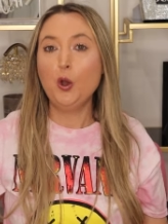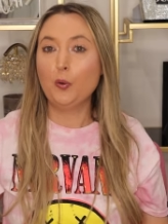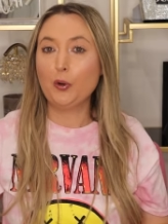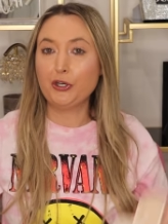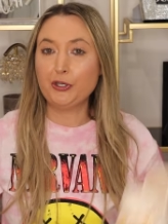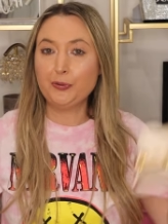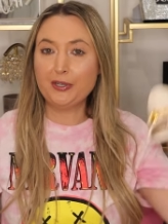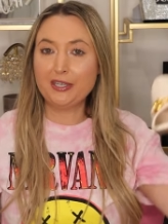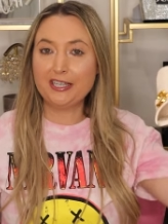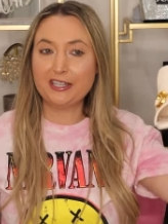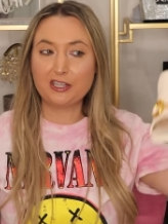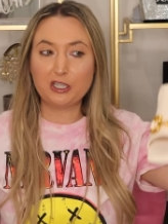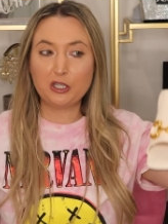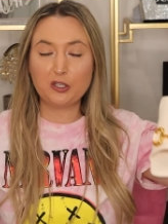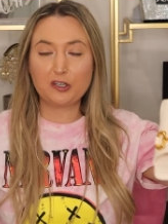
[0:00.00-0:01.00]
where you can get
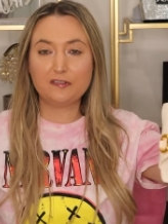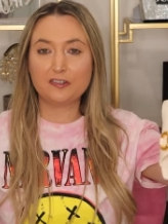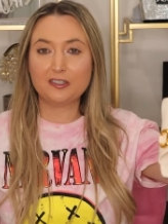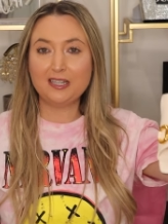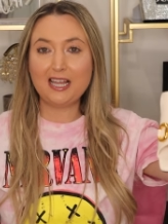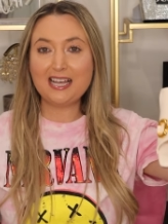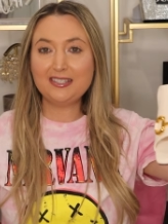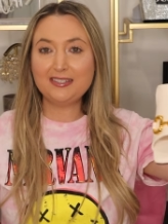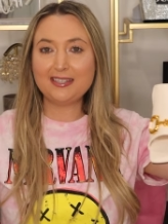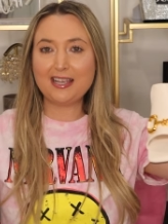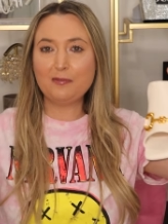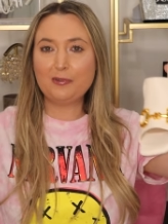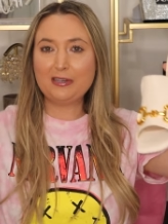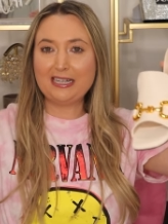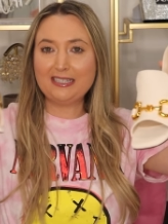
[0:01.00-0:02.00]
the look for less.
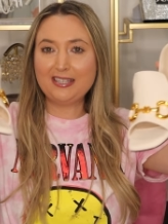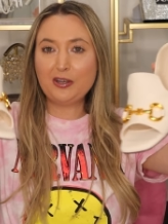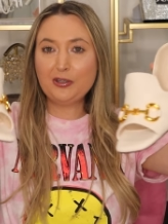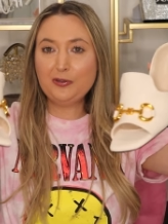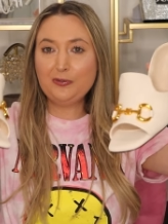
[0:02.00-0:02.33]
And when I tell